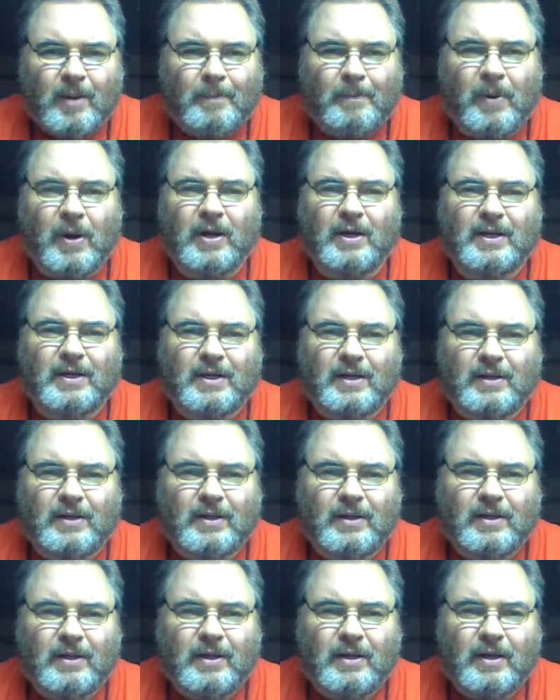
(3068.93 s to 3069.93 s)
But
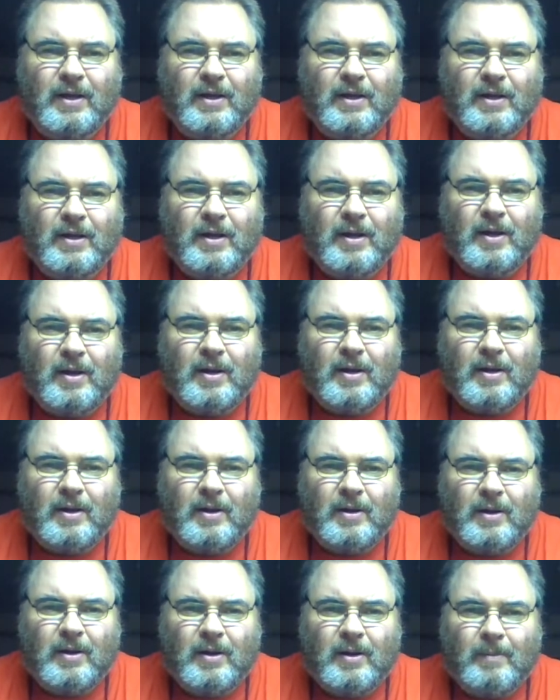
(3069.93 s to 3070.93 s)

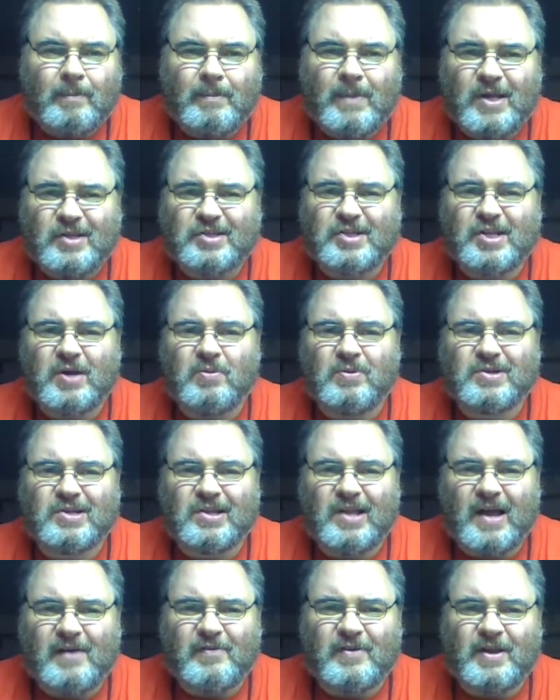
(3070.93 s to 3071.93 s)
Missy was
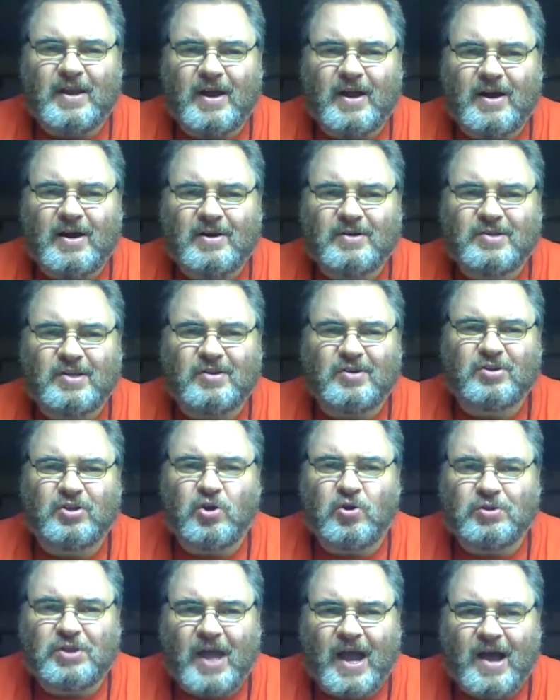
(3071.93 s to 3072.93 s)
living there since
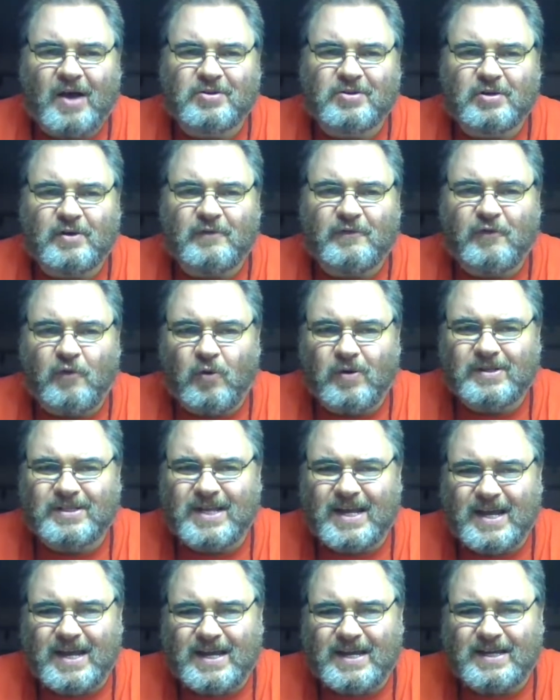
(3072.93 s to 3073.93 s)

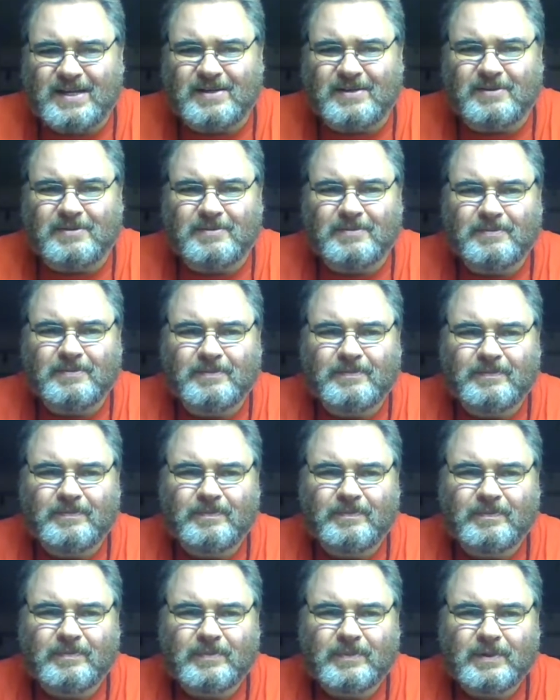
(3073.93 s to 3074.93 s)
2014.
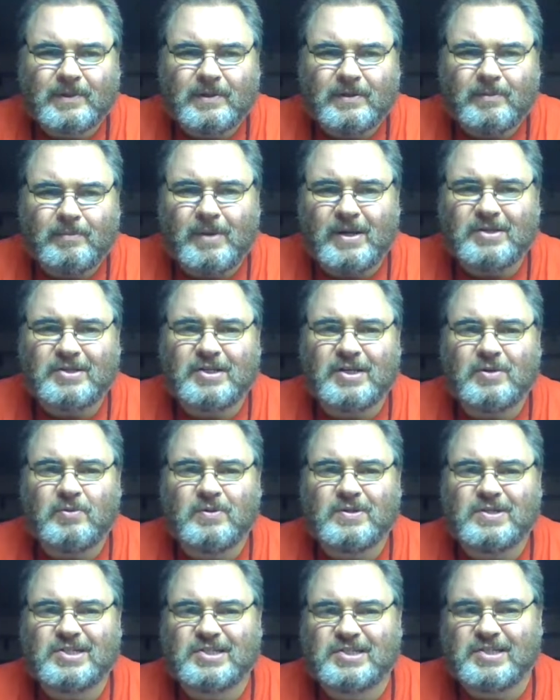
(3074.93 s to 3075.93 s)
Missy
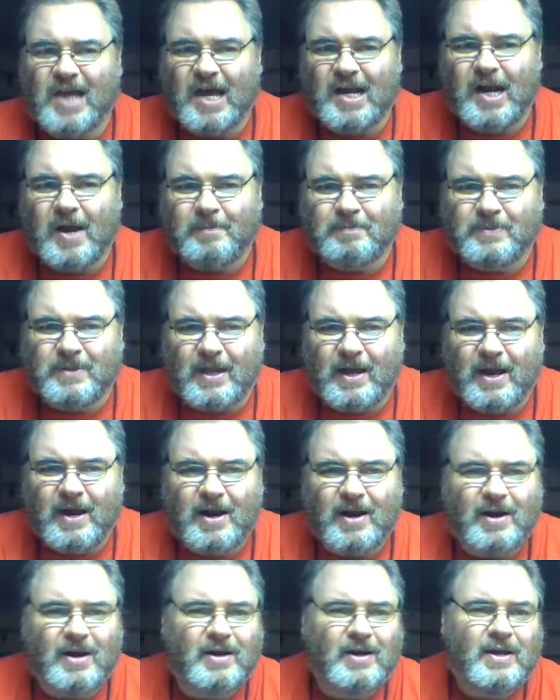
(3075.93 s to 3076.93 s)
was set up
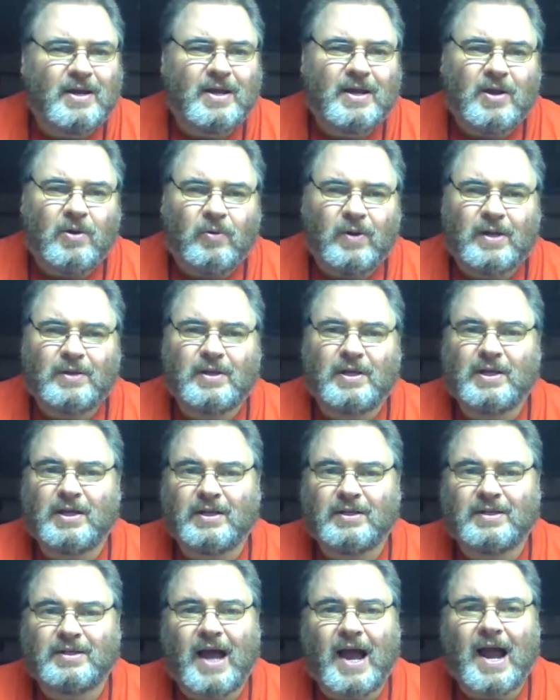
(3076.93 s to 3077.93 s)
there in the
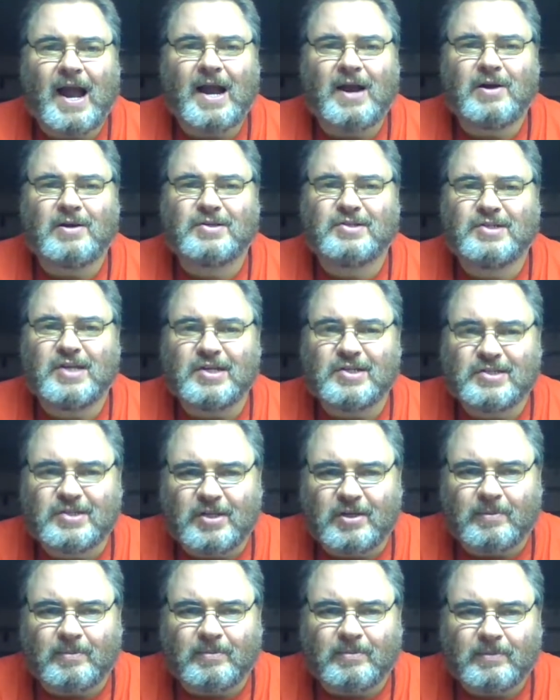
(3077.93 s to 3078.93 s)
entire
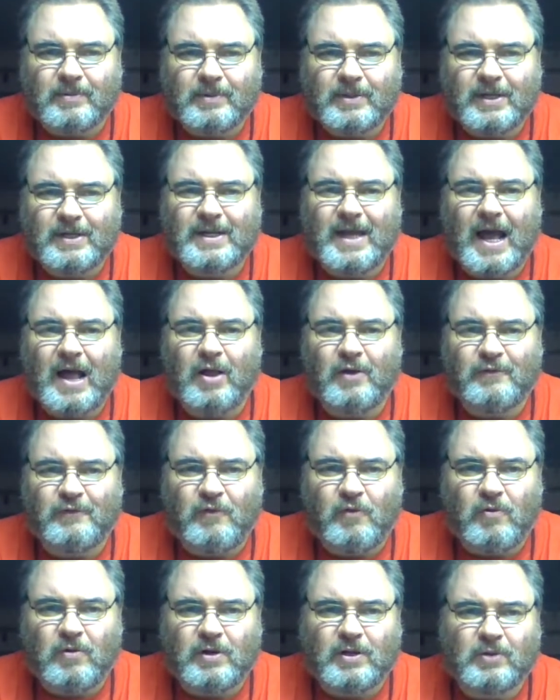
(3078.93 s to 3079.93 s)
system in
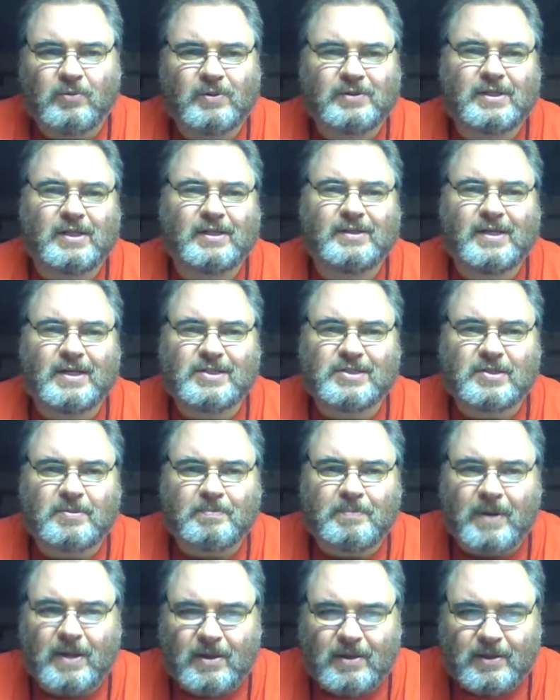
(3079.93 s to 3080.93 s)
California with the
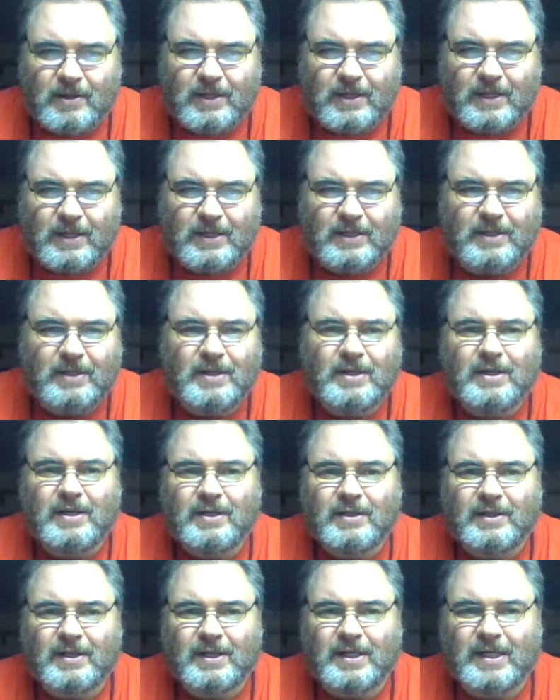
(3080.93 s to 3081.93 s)
disability,
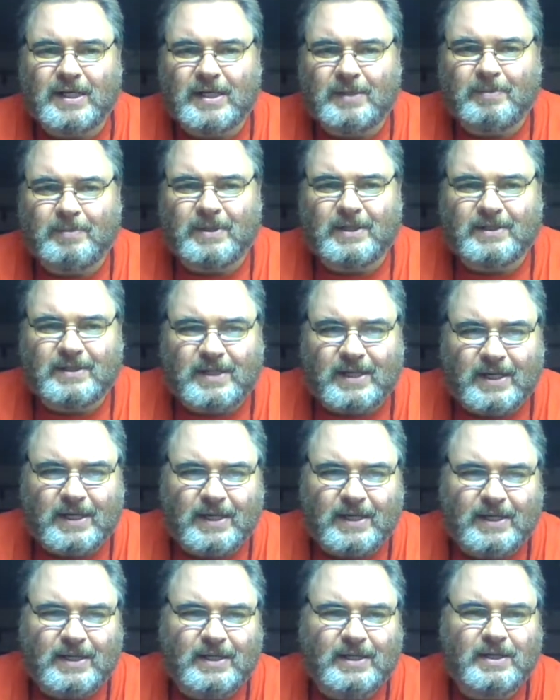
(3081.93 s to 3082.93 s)
the
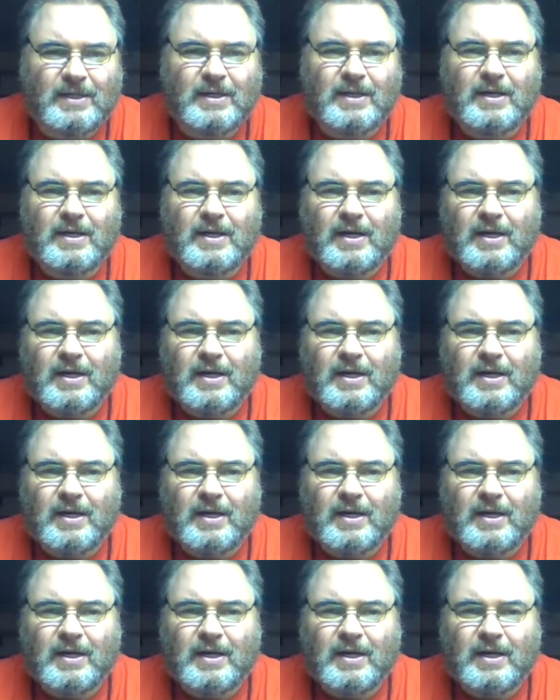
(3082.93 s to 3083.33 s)
EBT,